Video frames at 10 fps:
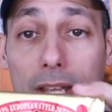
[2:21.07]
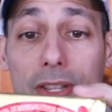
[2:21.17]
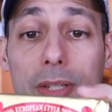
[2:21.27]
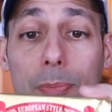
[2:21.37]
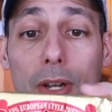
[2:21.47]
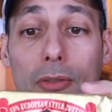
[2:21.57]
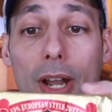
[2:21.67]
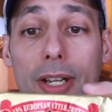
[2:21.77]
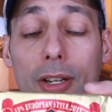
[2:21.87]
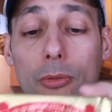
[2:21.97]
Now, this butter
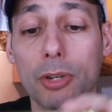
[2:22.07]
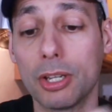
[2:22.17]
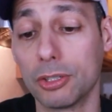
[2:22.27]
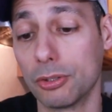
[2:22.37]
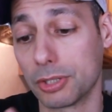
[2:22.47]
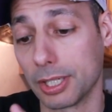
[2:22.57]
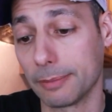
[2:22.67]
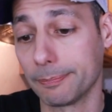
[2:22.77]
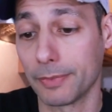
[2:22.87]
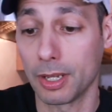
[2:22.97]
right here we are
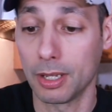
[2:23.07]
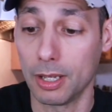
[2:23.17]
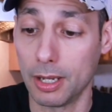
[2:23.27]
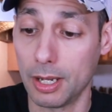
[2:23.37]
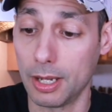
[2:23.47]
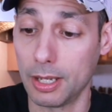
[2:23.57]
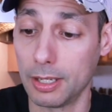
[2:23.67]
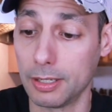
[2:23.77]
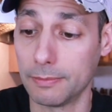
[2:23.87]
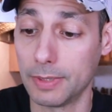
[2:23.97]
using
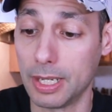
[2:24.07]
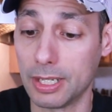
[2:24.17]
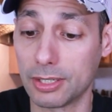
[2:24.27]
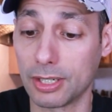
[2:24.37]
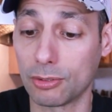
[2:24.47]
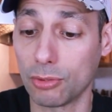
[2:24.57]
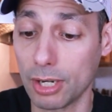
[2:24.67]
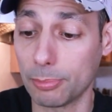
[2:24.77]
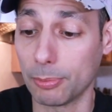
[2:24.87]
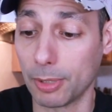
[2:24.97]
is an
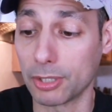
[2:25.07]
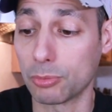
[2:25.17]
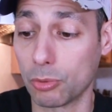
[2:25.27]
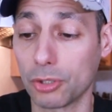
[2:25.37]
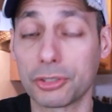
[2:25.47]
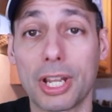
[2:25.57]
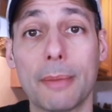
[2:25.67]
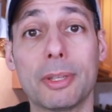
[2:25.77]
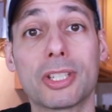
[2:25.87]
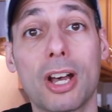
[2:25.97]
incredible butter. It's World
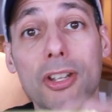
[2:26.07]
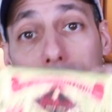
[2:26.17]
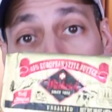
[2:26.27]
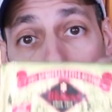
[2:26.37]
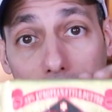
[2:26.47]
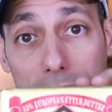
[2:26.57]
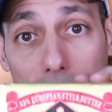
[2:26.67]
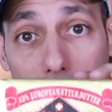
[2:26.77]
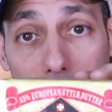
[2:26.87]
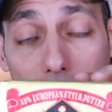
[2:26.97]
Champion. It's unsalted.
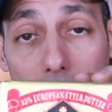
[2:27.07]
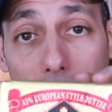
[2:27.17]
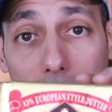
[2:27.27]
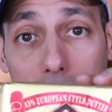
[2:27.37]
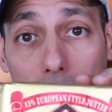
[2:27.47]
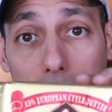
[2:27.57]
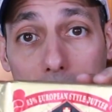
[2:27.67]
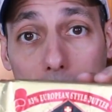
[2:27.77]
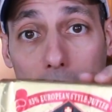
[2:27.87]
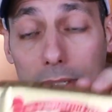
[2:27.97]
Notice I have
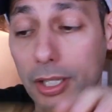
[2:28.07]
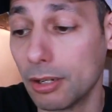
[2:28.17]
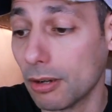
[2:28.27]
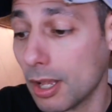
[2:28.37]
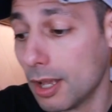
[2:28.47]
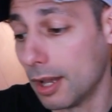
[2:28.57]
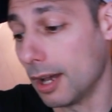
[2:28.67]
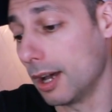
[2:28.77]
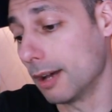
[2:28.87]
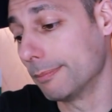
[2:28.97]
unsalted butter here.
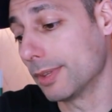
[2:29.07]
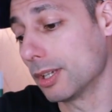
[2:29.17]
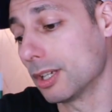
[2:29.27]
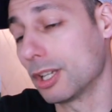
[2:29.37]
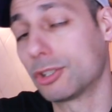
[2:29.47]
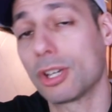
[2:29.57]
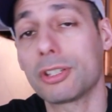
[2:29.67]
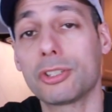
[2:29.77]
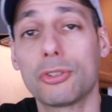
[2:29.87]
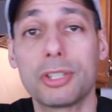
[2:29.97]

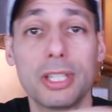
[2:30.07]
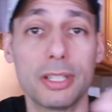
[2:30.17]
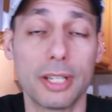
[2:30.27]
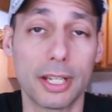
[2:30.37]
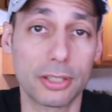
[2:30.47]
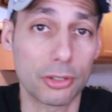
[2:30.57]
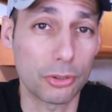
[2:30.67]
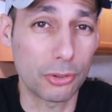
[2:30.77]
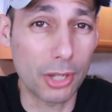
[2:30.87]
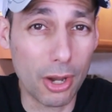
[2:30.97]
Adjust your seasonings
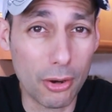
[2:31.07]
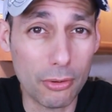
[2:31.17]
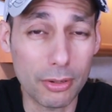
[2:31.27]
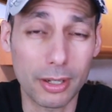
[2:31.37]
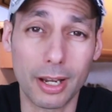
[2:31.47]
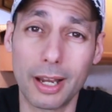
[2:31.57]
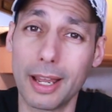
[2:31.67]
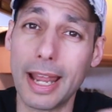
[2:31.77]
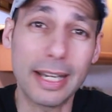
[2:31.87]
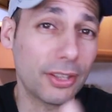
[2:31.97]
as you go.
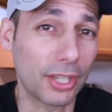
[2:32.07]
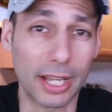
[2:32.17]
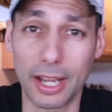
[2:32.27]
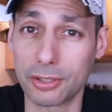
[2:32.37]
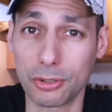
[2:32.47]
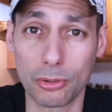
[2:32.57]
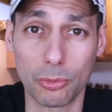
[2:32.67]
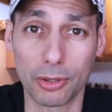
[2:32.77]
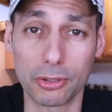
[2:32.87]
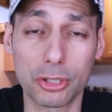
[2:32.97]
Anything I do,
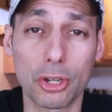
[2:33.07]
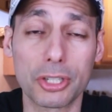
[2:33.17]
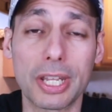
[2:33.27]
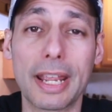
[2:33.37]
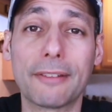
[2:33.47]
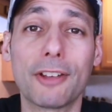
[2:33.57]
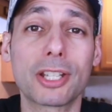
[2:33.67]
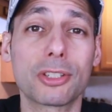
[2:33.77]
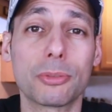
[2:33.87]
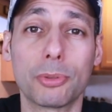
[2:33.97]
whether it's sauteing
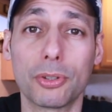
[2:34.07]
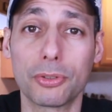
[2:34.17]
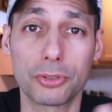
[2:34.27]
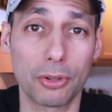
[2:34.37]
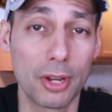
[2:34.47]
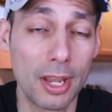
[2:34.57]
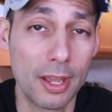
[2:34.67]
vegetables or